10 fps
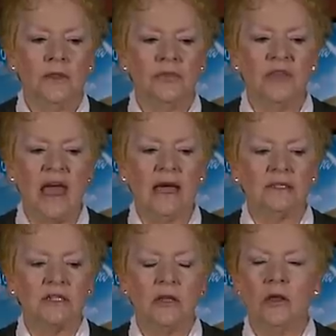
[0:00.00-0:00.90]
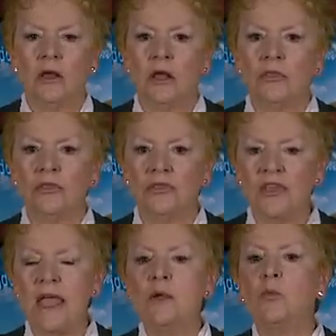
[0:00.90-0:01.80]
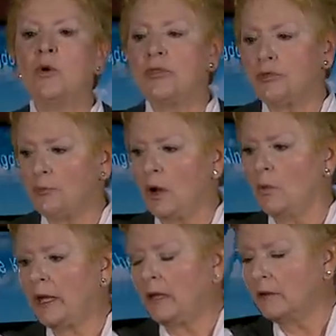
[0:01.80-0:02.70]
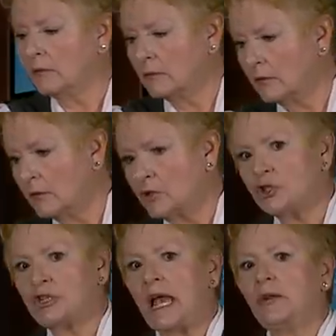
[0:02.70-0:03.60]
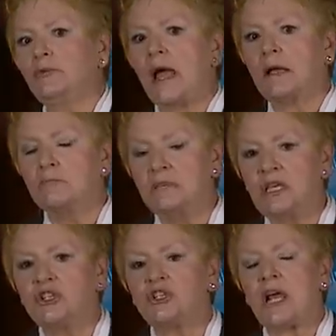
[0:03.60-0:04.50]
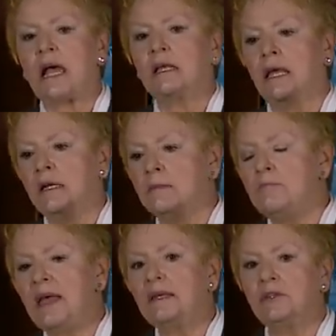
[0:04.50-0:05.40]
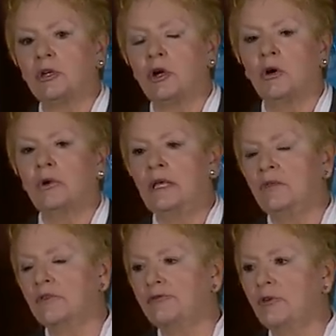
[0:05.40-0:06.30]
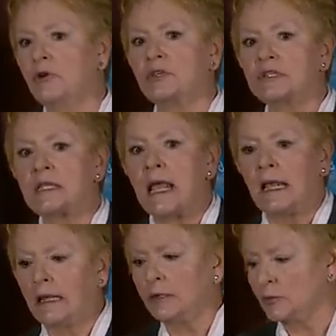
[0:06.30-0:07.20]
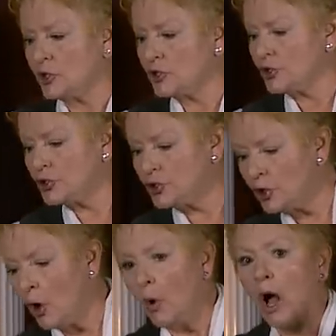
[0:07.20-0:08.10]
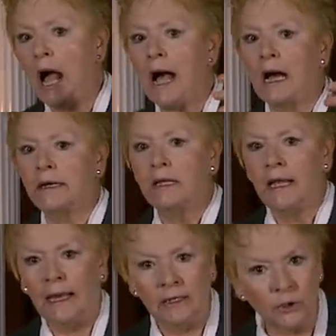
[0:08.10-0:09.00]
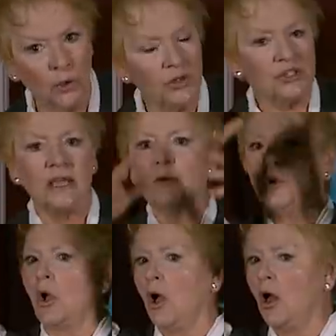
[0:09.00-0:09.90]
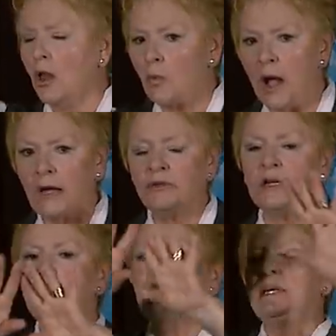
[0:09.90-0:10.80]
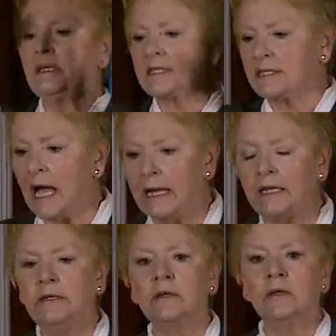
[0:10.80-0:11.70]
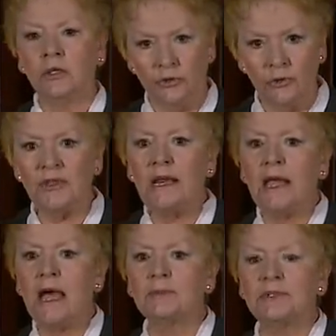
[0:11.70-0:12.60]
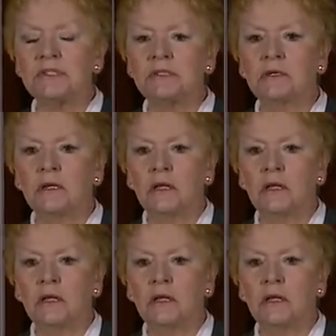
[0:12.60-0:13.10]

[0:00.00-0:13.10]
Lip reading: that they were throwing Shadrach, Meshach, and Abednego in the furnace, and it was so hot, and of course they were all wound up and excited. You know that happens